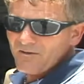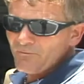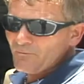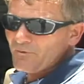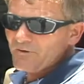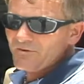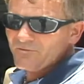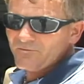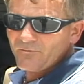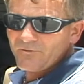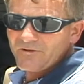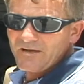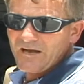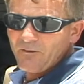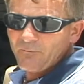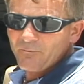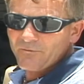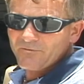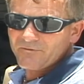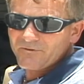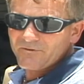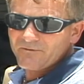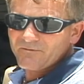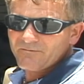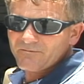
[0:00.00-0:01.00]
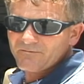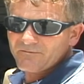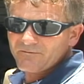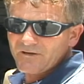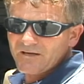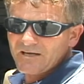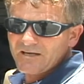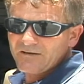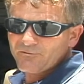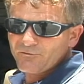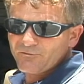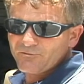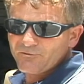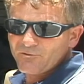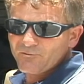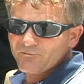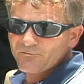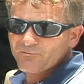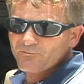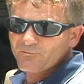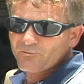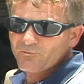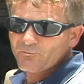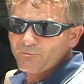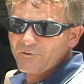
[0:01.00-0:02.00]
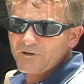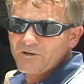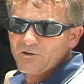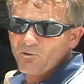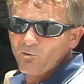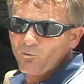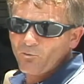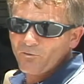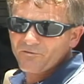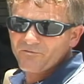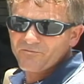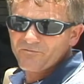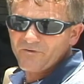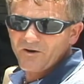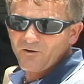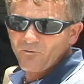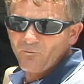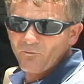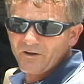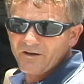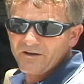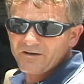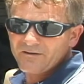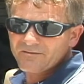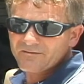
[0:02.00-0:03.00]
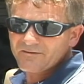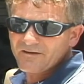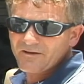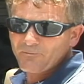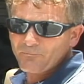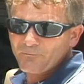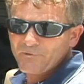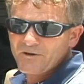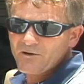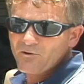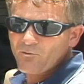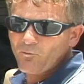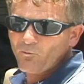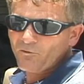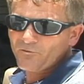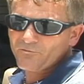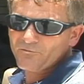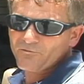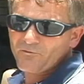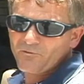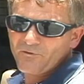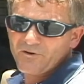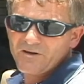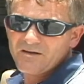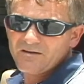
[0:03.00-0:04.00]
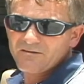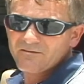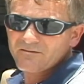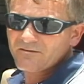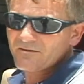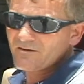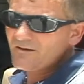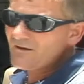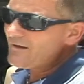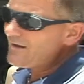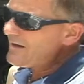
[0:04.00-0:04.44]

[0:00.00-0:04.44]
Recently, I was introduced to ReeCourse fairways and ReeCourse greens,